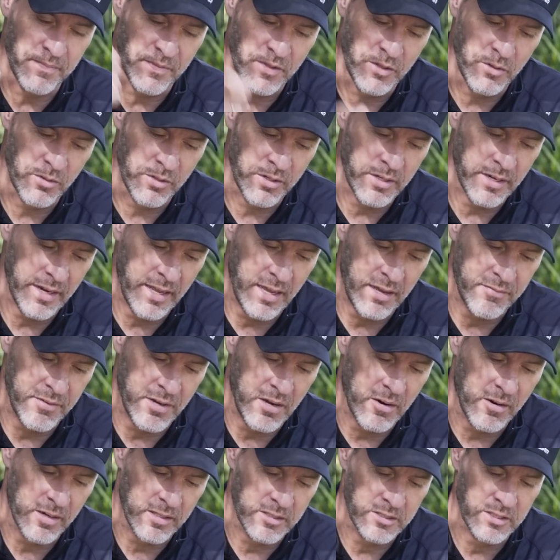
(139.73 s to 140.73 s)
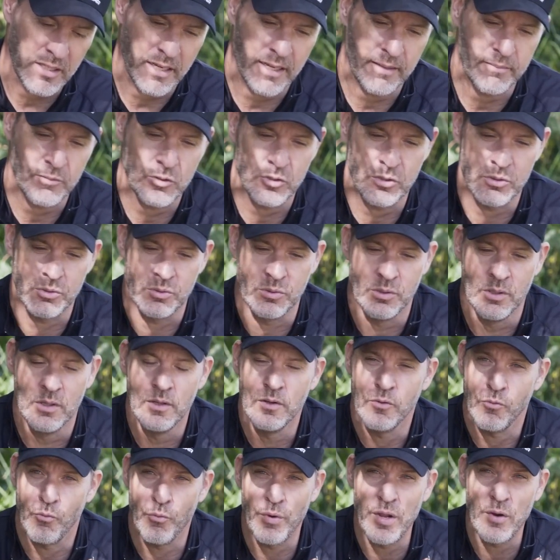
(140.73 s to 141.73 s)
you're going to have a hard time to
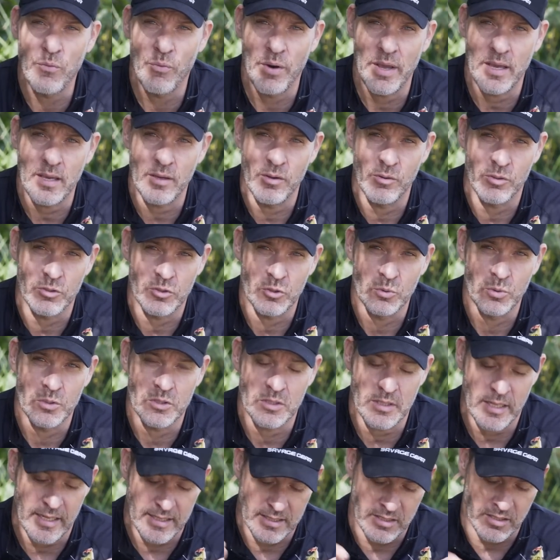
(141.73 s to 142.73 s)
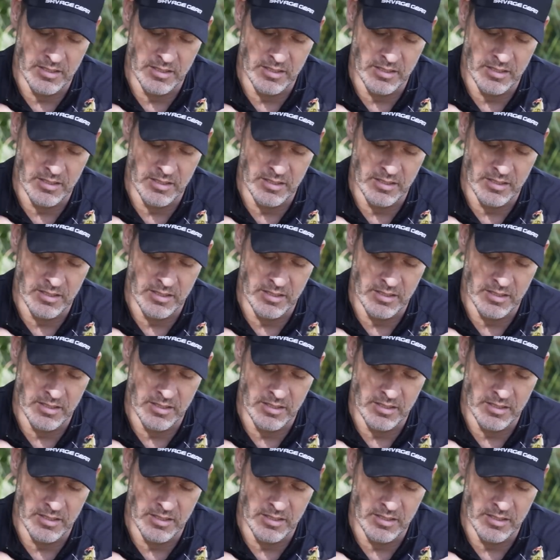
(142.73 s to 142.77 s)
re-rig your suicide